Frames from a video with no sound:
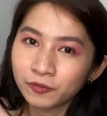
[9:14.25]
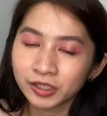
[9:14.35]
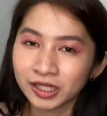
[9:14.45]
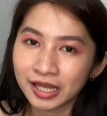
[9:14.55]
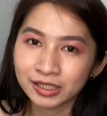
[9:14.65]
for
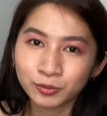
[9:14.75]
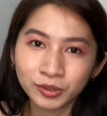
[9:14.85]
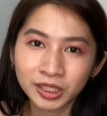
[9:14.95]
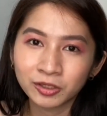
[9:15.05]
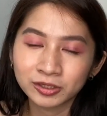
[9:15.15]
the next
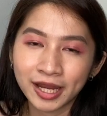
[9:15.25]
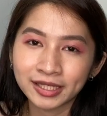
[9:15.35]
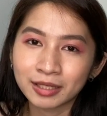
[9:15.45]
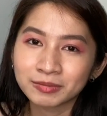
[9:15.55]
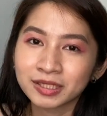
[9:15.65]
workout
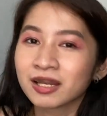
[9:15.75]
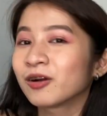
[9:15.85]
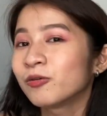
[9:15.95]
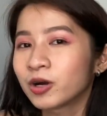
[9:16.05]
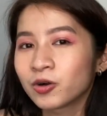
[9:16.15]
items na
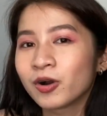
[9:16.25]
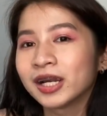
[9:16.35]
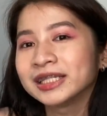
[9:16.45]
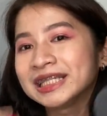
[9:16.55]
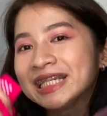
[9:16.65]
nakuha ko
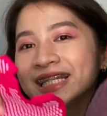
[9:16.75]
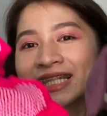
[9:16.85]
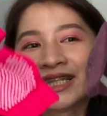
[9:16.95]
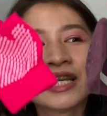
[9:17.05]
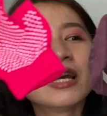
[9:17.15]
are
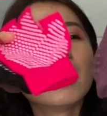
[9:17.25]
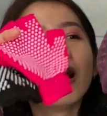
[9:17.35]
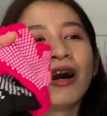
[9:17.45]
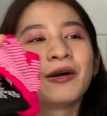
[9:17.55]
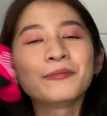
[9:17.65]
these
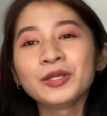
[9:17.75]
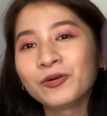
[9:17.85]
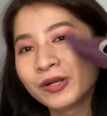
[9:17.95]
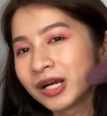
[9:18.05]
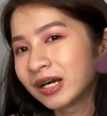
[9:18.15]

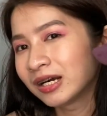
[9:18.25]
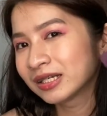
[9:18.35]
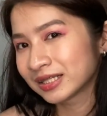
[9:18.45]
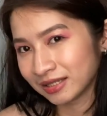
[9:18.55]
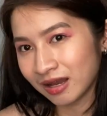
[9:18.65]

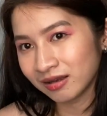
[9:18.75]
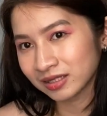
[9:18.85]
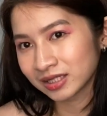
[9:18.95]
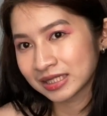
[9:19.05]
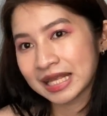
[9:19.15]
yoga
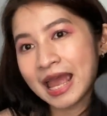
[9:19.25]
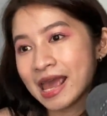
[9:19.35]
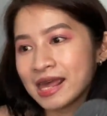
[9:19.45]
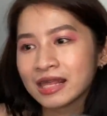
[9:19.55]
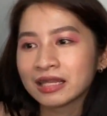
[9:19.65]
socks
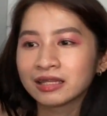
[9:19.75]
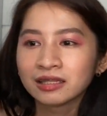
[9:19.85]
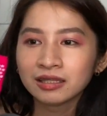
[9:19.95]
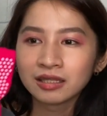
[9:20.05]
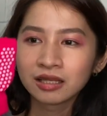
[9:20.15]
and
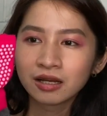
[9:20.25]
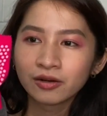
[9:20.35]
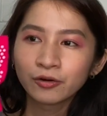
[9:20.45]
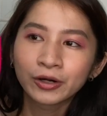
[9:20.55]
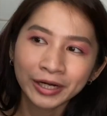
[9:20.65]

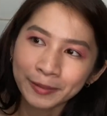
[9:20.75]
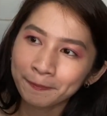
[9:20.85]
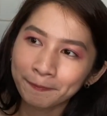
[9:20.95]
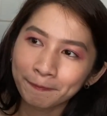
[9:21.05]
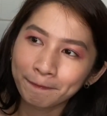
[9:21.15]
grip
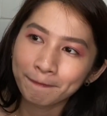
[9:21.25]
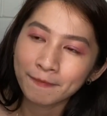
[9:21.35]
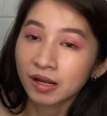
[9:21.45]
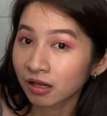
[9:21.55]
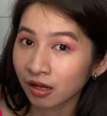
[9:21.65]

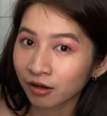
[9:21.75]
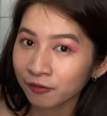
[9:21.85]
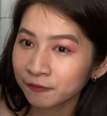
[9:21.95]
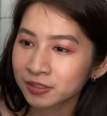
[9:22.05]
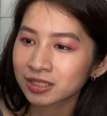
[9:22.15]
gloves.